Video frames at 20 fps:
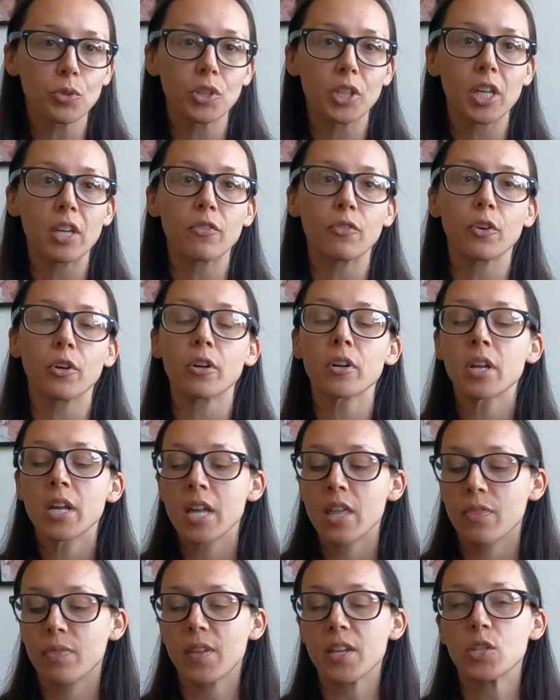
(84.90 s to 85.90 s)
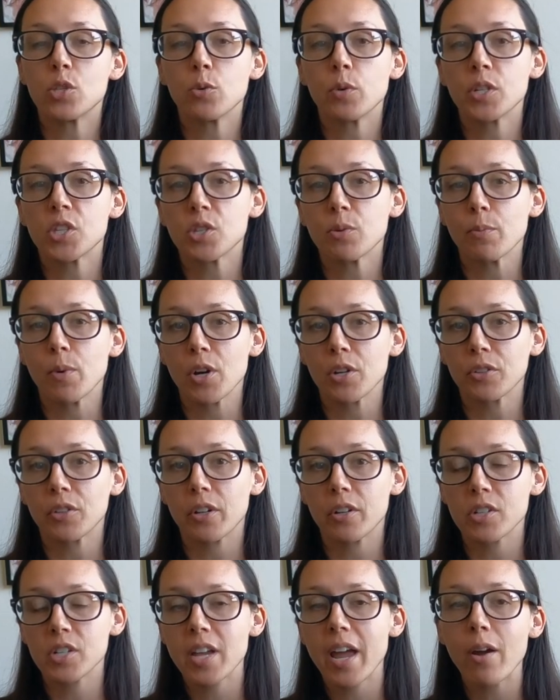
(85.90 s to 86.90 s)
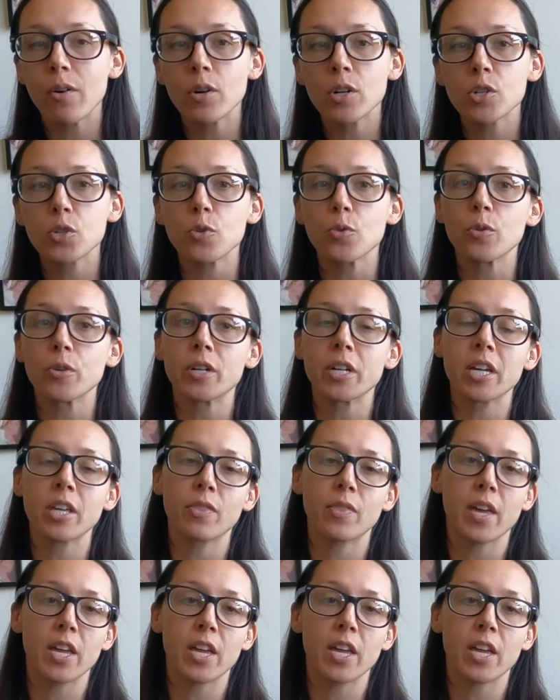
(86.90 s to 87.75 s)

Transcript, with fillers: reliever. They do it to mark their territory.